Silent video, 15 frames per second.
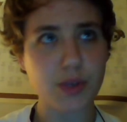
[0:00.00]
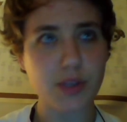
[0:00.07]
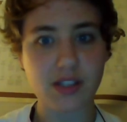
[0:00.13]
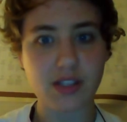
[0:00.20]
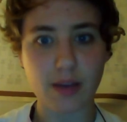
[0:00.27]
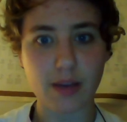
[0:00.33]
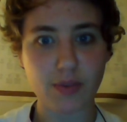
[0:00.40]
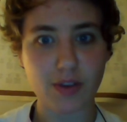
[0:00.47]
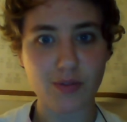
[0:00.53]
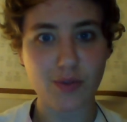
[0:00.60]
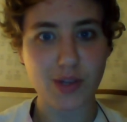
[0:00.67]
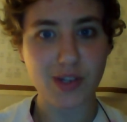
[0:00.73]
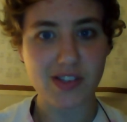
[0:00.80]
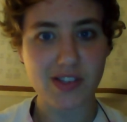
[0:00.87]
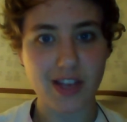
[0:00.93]
week's Top 5
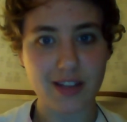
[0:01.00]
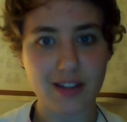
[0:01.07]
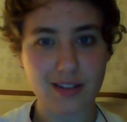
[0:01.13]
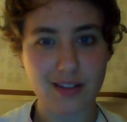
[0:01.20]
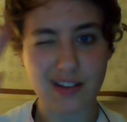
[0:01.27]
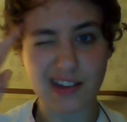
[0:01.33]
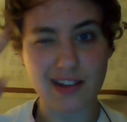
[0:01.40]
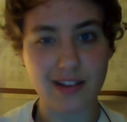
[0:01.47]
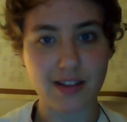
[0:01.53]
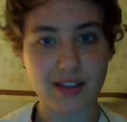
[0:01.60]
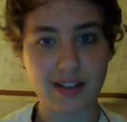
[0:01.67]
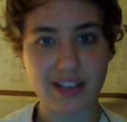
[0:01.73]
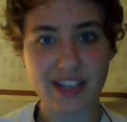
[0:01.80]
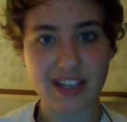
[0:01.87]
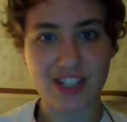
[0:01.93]
Wednesday,
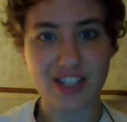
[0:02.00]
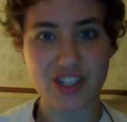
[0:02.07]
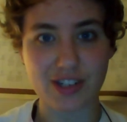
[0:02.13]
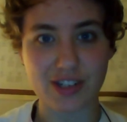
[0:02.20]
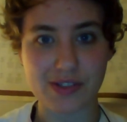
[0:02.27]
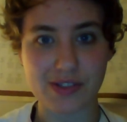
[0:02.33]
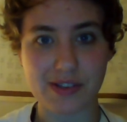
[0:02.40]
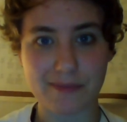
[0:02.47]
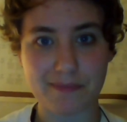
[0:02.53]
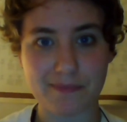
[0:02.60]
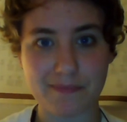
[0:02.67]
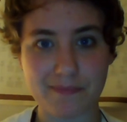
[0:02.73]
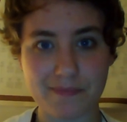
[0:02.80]
cheers.